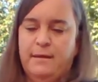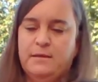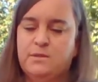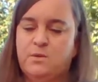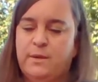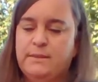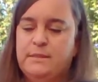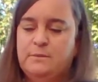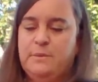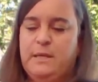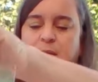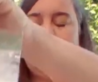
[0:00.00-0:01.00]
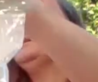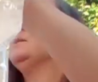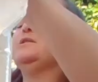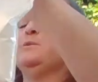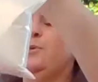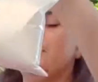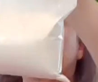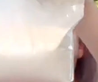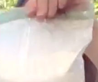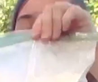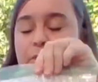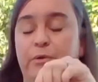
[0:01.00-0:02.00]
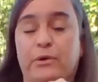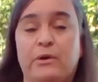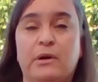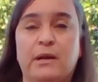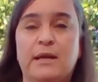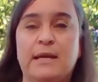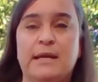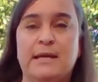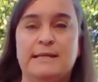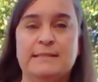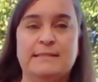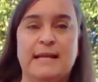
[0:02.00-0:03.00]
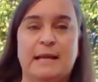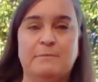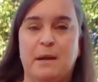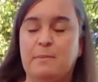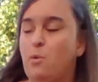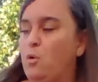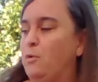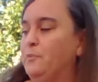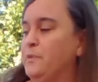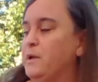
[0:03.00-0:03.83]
is going to be to put my powder inside my bowl.